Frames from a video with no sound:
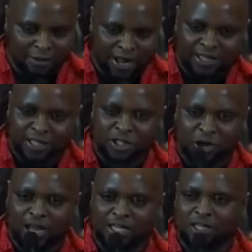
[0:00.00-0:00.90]
the
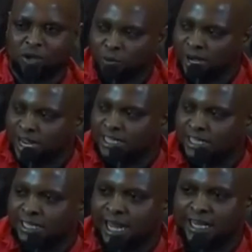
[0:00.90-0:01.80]
multi-choice
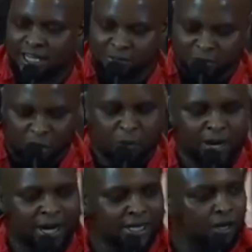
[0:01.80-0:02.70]
domination that has
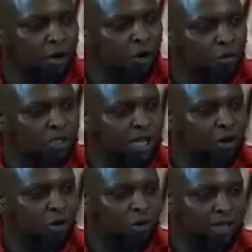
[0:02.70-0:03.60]
been operating
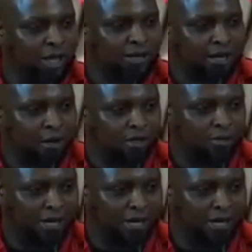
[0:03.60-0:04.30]
almost alone without